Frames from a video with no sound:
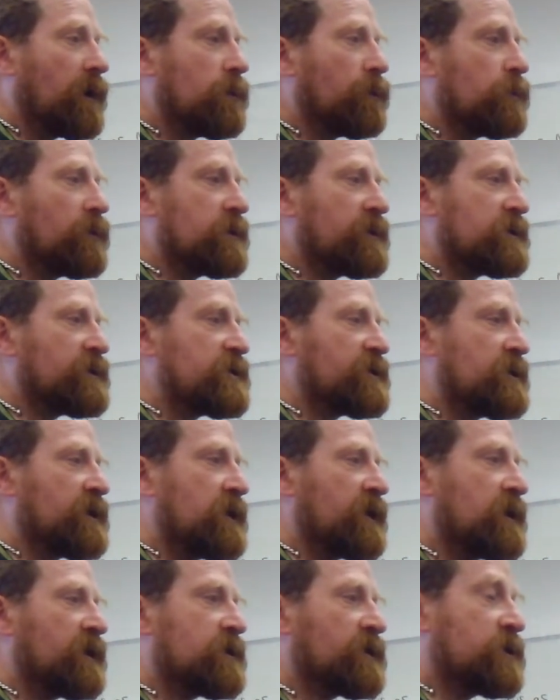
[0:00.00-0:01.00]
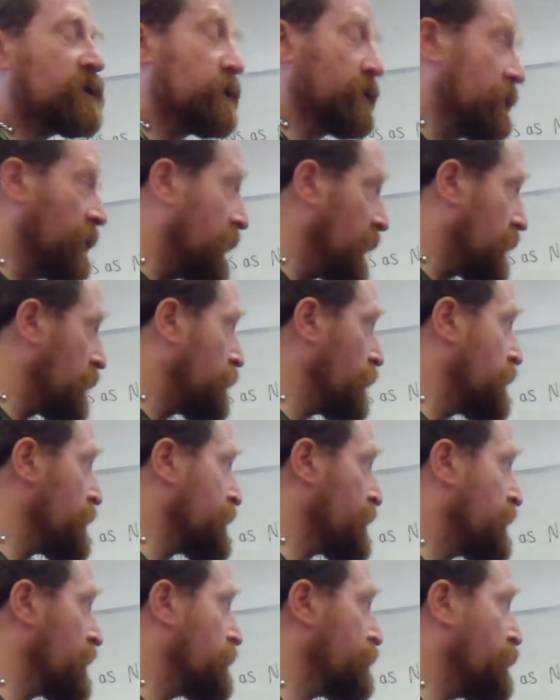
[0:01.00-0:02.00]
was that Korea, which
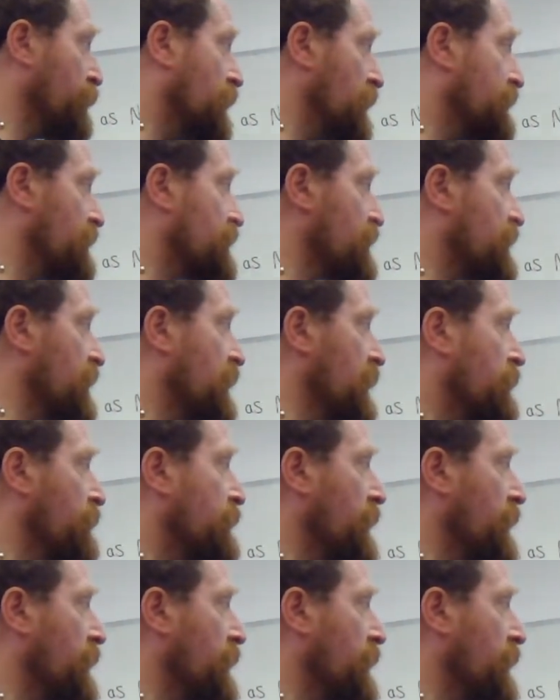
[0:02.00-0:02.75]
had previously